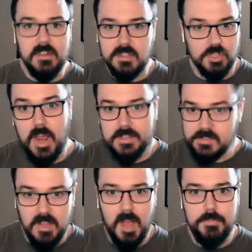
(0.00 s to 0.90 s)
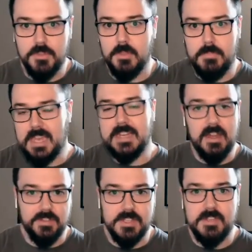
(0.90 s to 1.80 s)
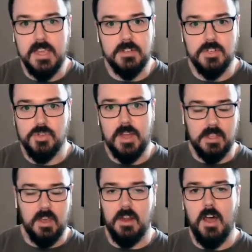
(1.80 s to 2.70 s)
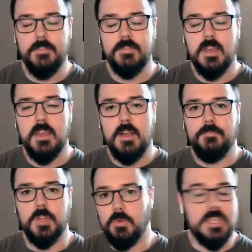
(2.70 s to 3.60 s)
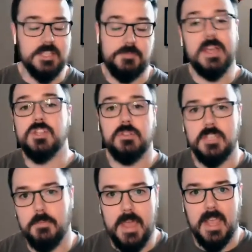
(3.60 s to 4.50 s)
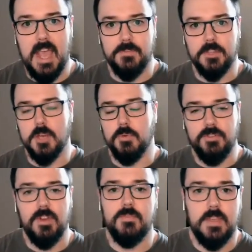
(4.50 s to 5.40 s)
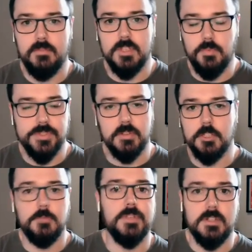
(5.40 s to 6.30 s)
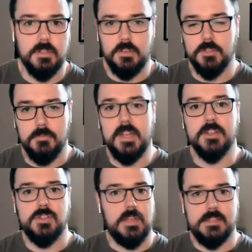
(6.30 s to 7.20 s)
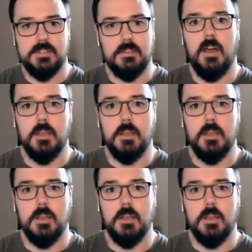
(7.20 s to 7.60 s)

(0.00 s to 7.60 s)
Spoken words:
thing to try to stop and the main head of the snake to try to cut off. You know, especially in the back half of the year when Fred VanVleet was a little bit, you know, diminished and